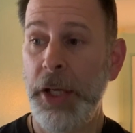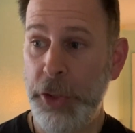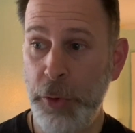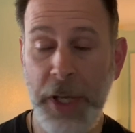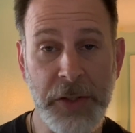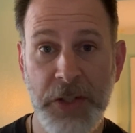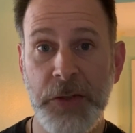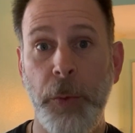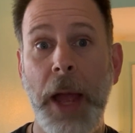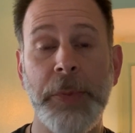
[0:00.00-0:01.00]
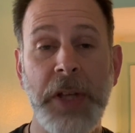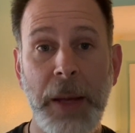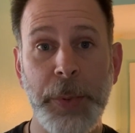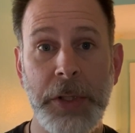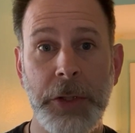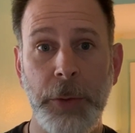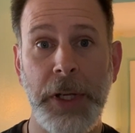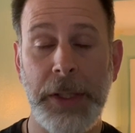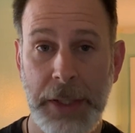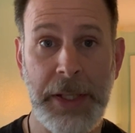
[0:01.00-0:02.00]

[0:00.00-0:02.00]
You get swept up into it,